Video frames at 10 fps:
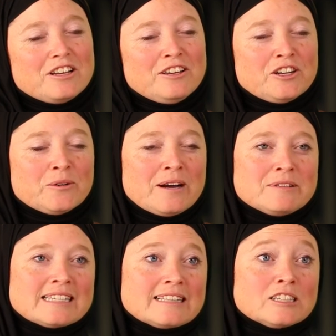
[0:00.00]
you know, I
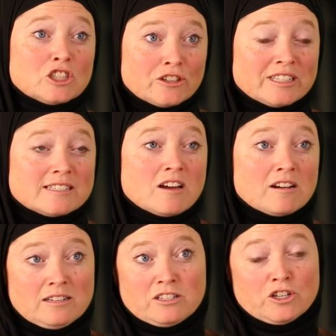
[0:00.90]
was a little nervous
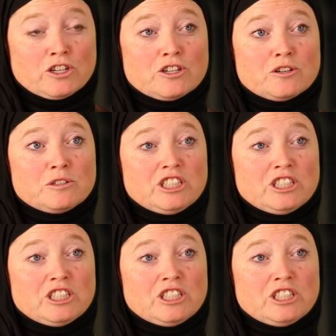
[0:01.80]
talking to her.